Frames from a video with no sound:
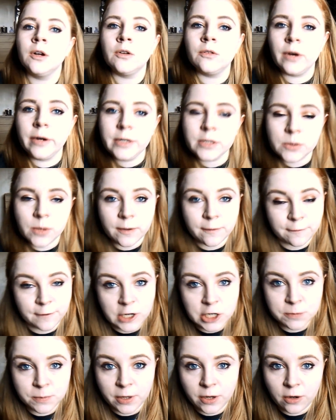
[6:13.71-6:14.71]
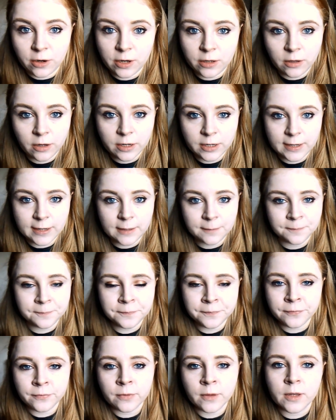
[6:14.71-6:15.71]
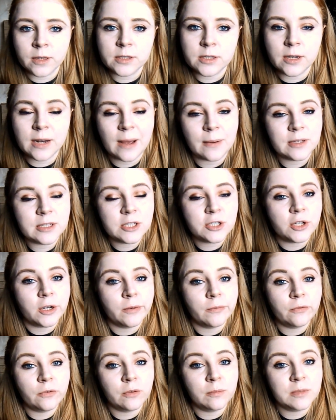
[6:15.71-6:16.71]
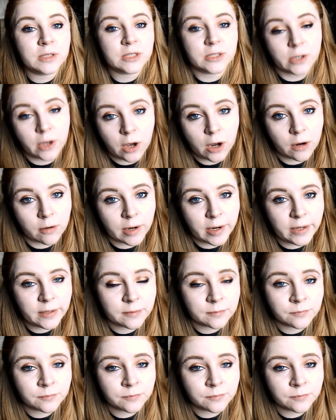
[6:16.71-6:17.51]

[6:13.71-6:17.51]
Right, so I've finished my eyeliner, so now it's time for mascara.